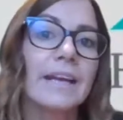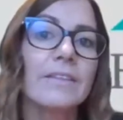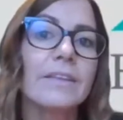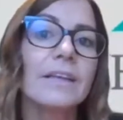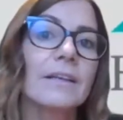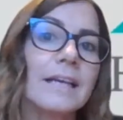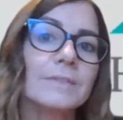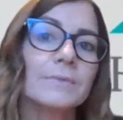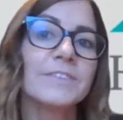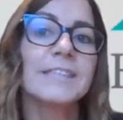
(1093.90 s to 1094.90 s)
I think, as
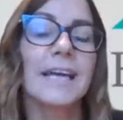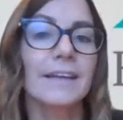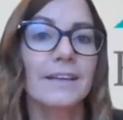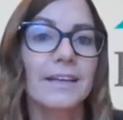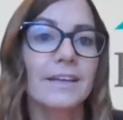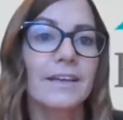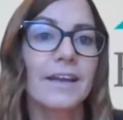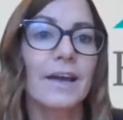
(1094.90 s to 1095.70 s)
we've said, like,